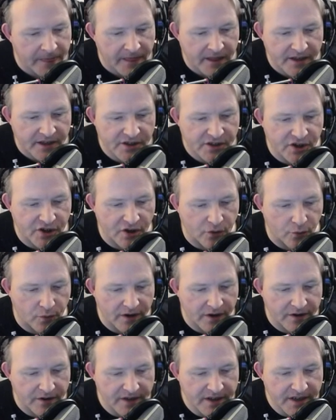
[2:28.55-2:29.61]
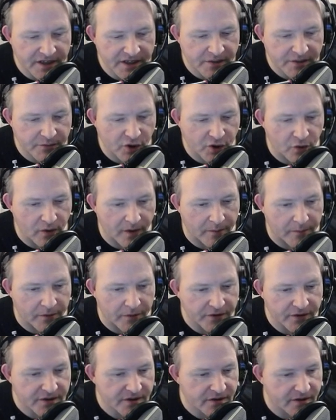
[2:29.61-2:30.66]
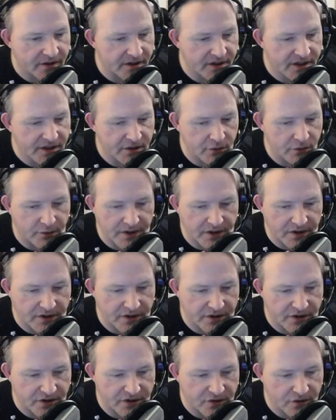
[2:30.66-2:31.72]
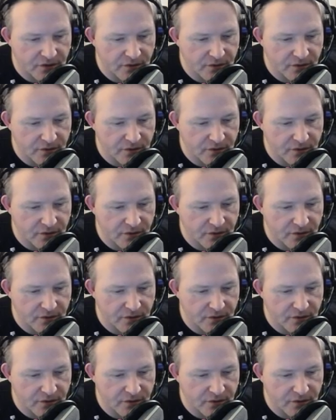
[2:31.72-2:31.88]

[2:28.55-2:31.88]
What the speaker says: So we're going to need some equipment. Let's see what we can do.